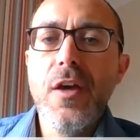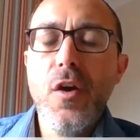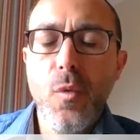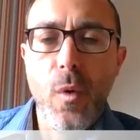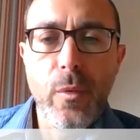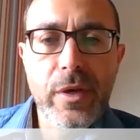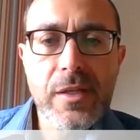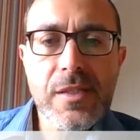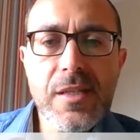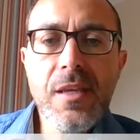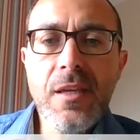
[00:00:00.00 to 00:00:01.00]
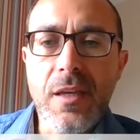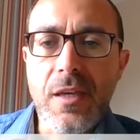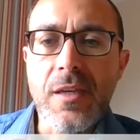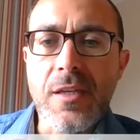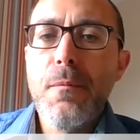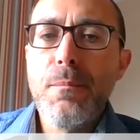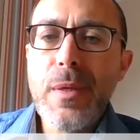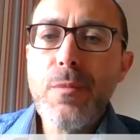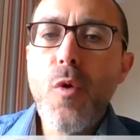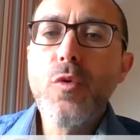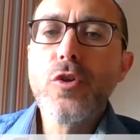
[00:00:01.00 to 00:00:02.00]
what we are seeing is
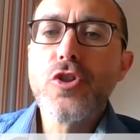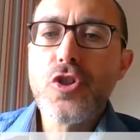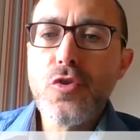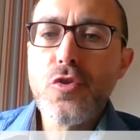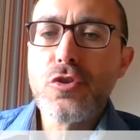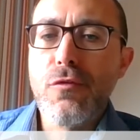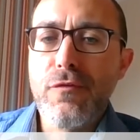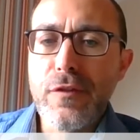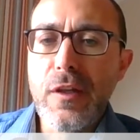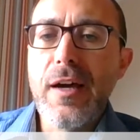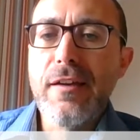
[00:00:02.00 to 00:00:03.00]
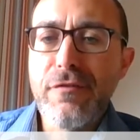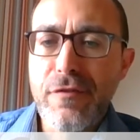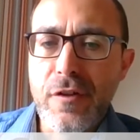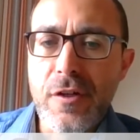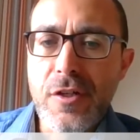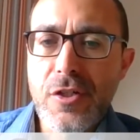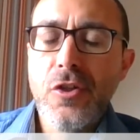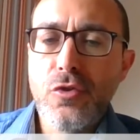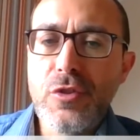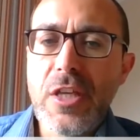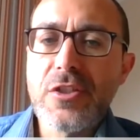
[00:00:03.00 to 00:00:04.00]
people will choose to fly first
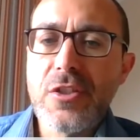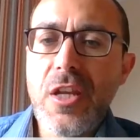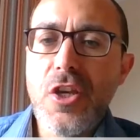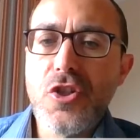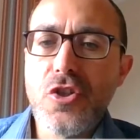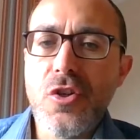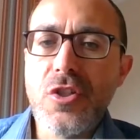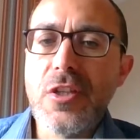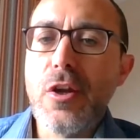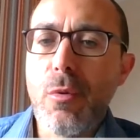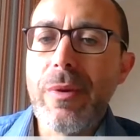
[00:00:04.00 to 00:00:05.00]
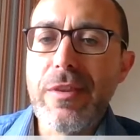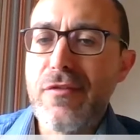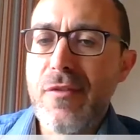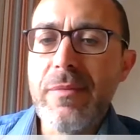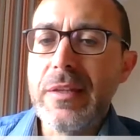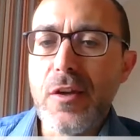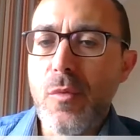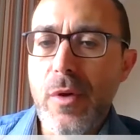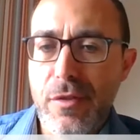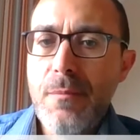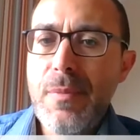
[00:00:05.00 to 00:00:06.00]
to destinations that they're already familiar
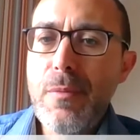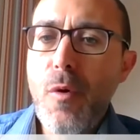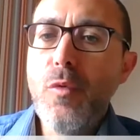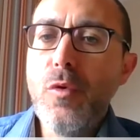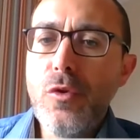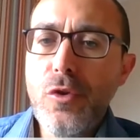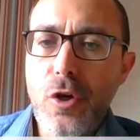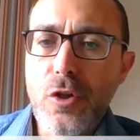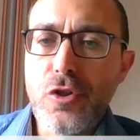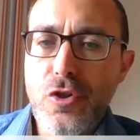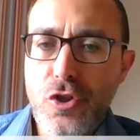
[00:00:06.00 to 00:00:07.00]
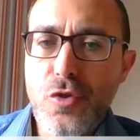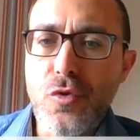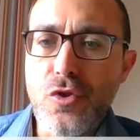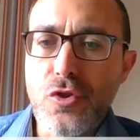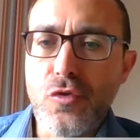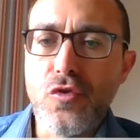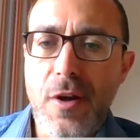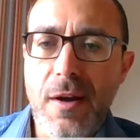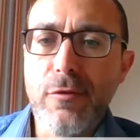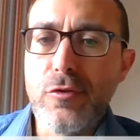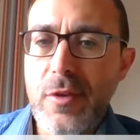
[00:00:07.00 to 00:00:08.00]
with. People will not choose to
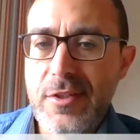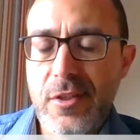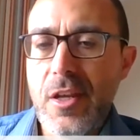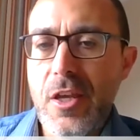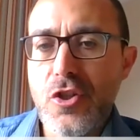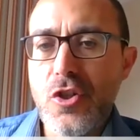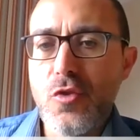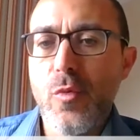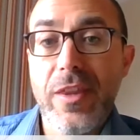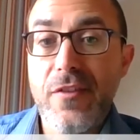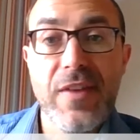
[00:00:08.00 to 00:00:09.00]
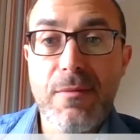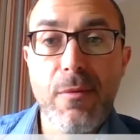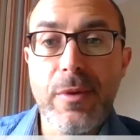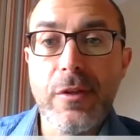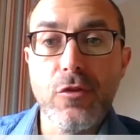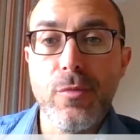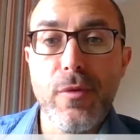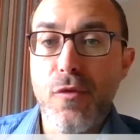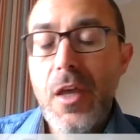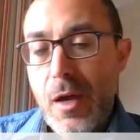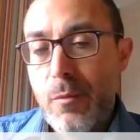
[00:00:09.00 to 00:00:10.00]
travel to destinations where they've never been to
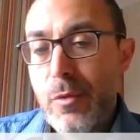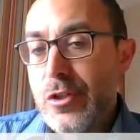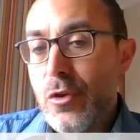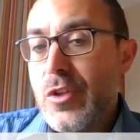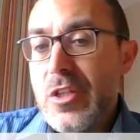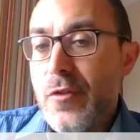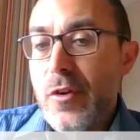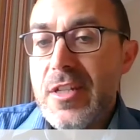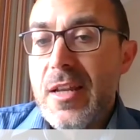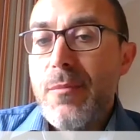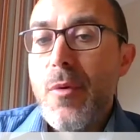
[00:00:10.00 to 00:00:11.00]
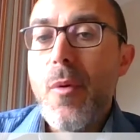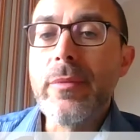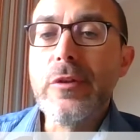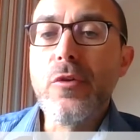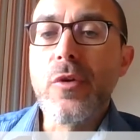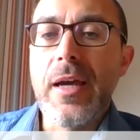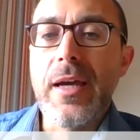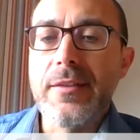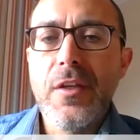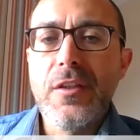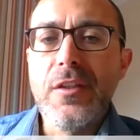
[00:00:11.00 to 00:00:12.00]
before. And we saw this, for example, when we look at
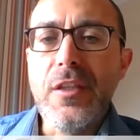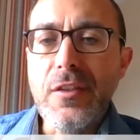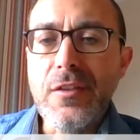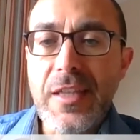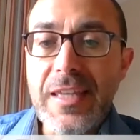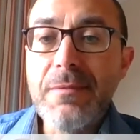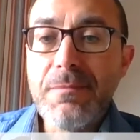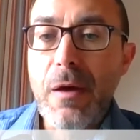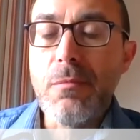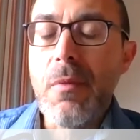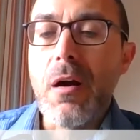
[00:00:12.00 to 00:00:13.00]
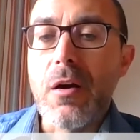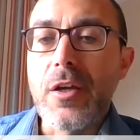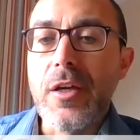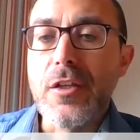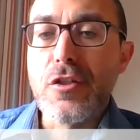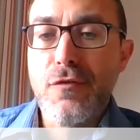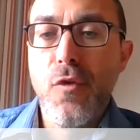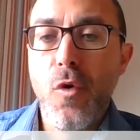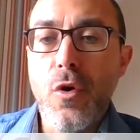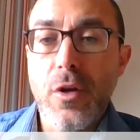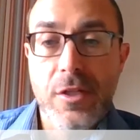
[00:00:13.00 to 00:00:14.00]
the inbound markets
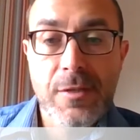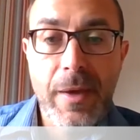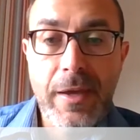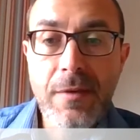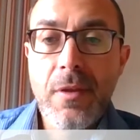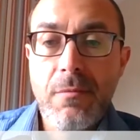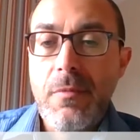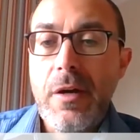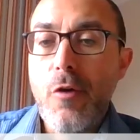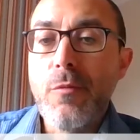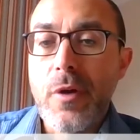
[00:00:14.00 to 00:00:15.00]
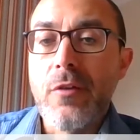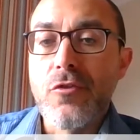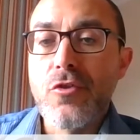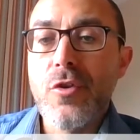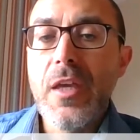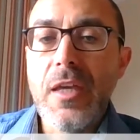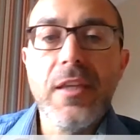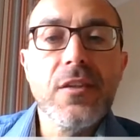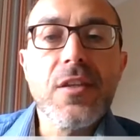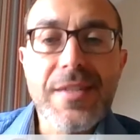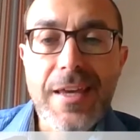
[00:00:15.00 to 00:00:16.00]
for Spain, my home country, in
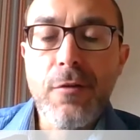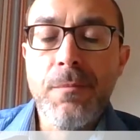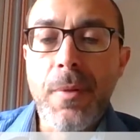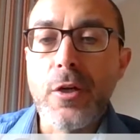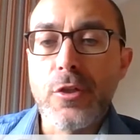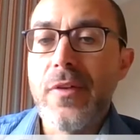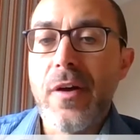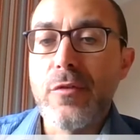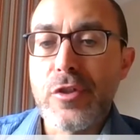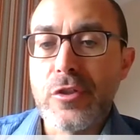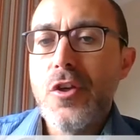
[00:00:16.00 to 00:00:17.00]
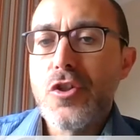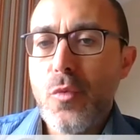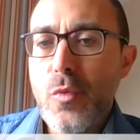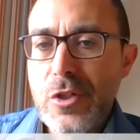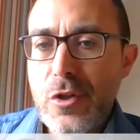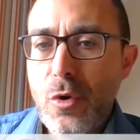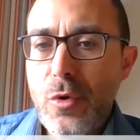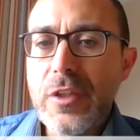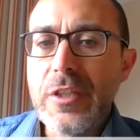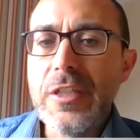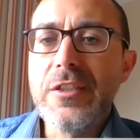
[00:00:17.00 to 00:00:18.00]
the second part of our study. So we saw
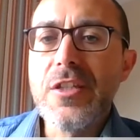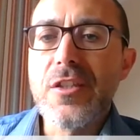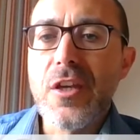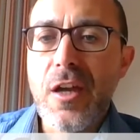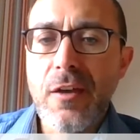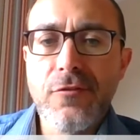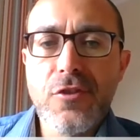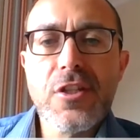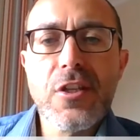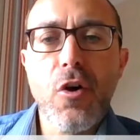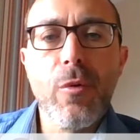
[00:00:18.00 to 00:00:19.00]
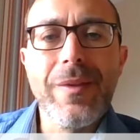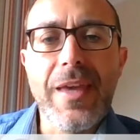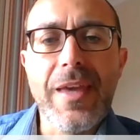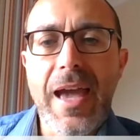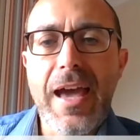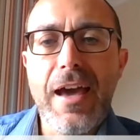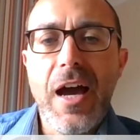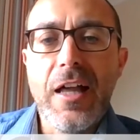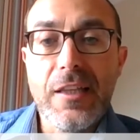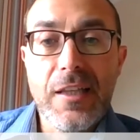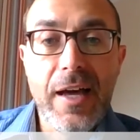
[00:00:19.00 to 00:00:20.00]
that it is the countries that already have
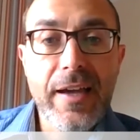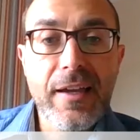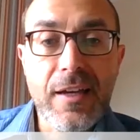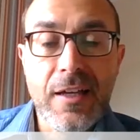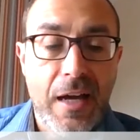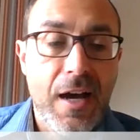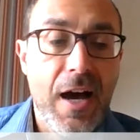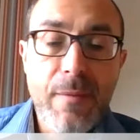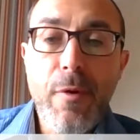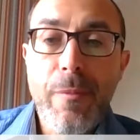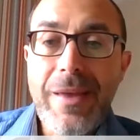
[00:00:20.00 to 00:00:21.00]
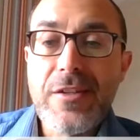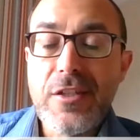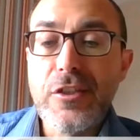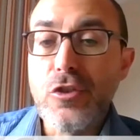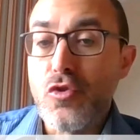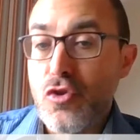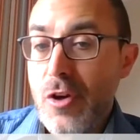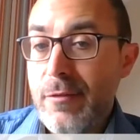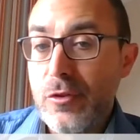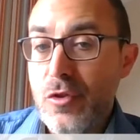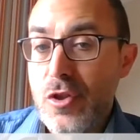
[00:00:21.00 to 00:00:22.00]
a high propensity to
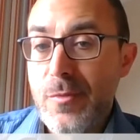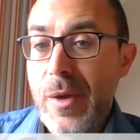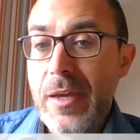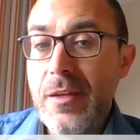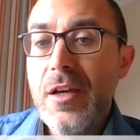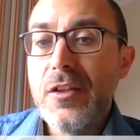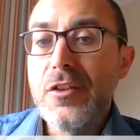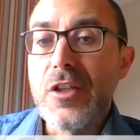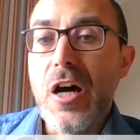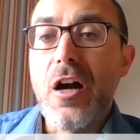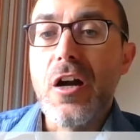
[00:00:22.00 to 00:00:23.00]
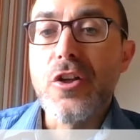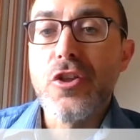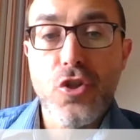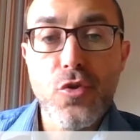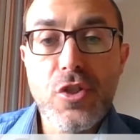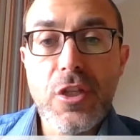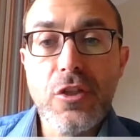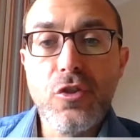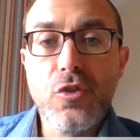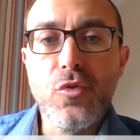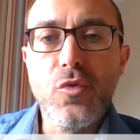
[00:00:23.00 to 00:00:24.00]
travel to Spain that are choosing
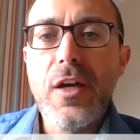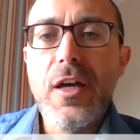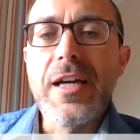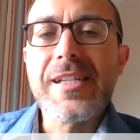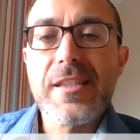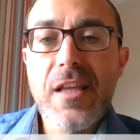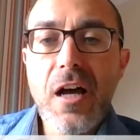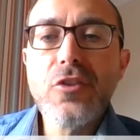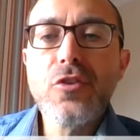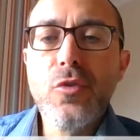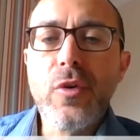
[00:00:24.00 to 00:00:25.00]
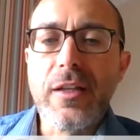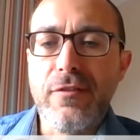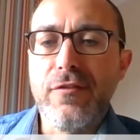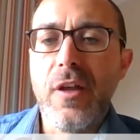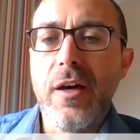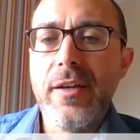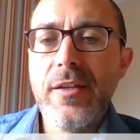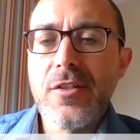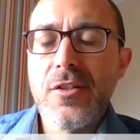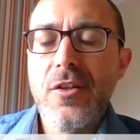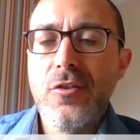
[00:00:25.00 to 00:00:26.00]
to start to look at
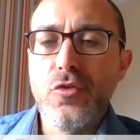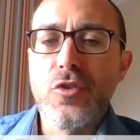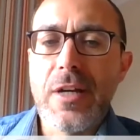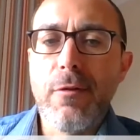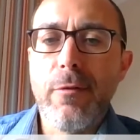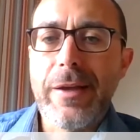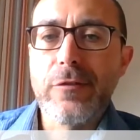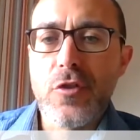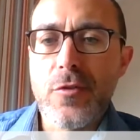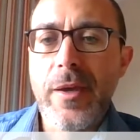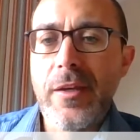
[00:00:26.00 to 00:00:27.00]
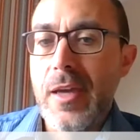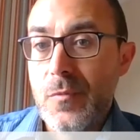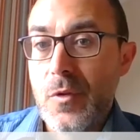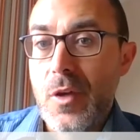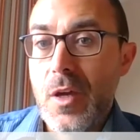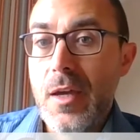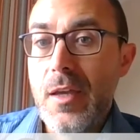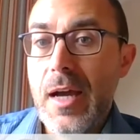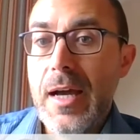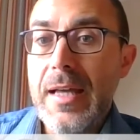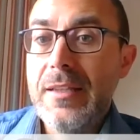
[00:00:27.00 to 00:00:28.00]
flights to travel back to Spain again, okay?
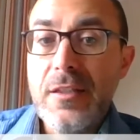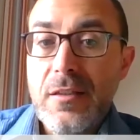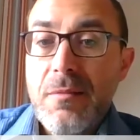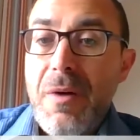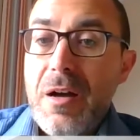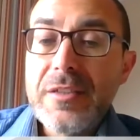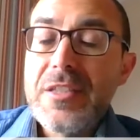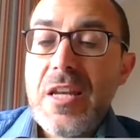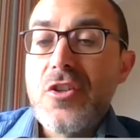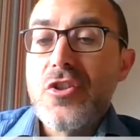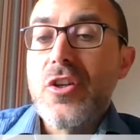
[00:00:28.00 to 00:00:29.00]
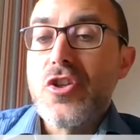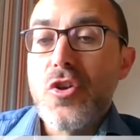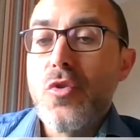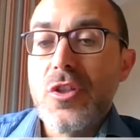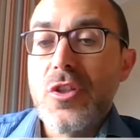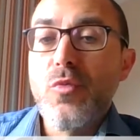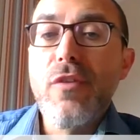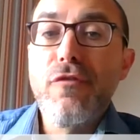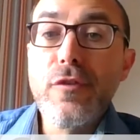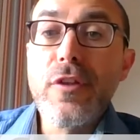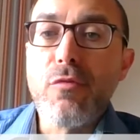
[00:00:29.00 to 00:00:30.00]
And the market essentially shows that we
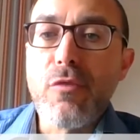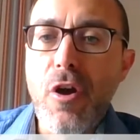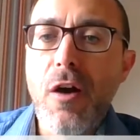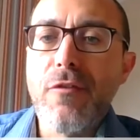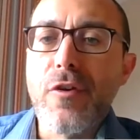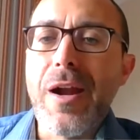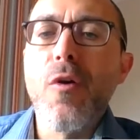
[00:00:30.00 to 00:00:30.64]
fully recover. Our